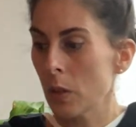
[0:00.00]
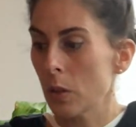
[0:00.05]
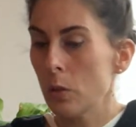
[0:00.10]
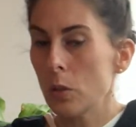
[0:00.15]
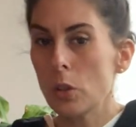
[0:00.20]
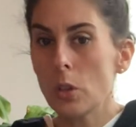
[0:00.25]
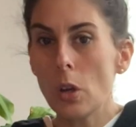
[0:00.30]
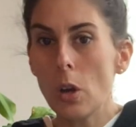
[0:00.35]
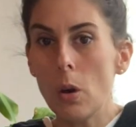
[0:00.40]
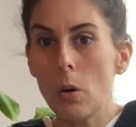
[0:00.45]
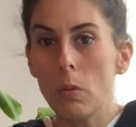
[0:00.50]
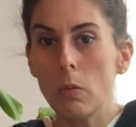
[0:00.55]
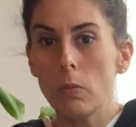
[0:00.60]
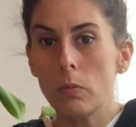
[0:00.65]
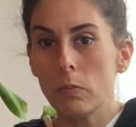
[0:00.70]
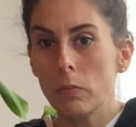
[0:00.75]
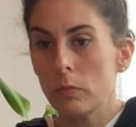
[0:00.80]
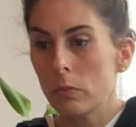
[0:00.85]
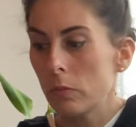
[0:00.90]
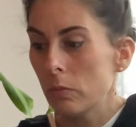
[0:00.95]
So,
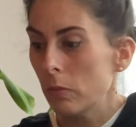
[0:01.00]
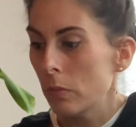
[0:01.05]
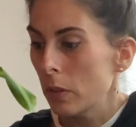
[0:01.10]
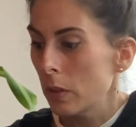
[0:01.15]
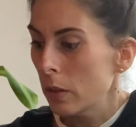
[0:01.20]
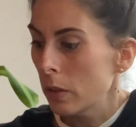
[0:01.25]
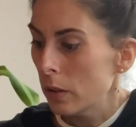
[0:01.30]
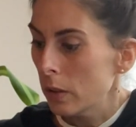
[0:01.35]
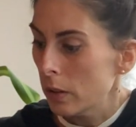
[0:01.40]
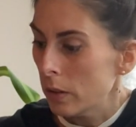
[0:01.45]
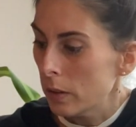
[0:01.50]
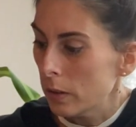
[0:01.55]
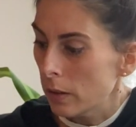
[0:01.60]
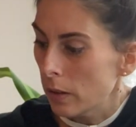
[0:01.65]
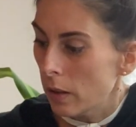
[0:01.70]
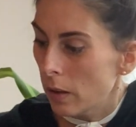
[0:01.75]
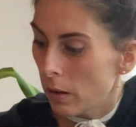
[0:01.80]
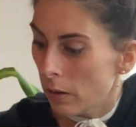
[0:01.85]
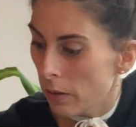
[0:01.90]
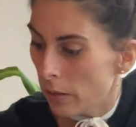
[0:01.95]

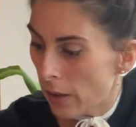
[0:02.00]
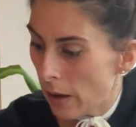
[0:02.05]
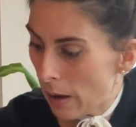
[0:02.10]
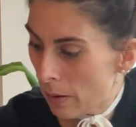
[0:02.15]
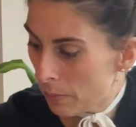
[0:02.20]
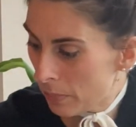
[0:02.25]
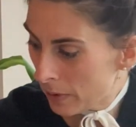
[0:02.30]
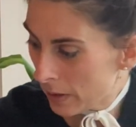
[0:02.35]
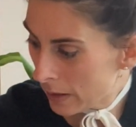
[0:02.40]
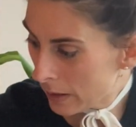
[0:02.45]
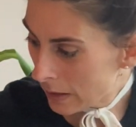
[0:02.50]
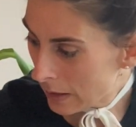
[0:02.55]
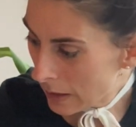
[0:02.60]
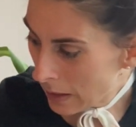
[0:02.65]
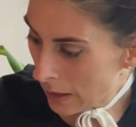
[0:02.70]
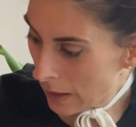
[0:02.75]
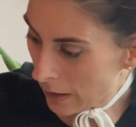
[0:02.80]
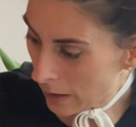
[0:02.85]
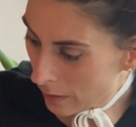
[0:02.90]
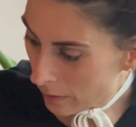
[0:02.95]
that being
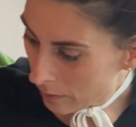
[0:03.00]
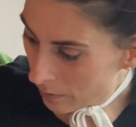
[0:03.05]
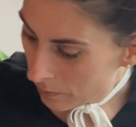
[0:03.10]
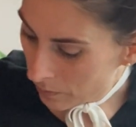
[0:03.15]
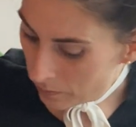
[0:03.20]
said,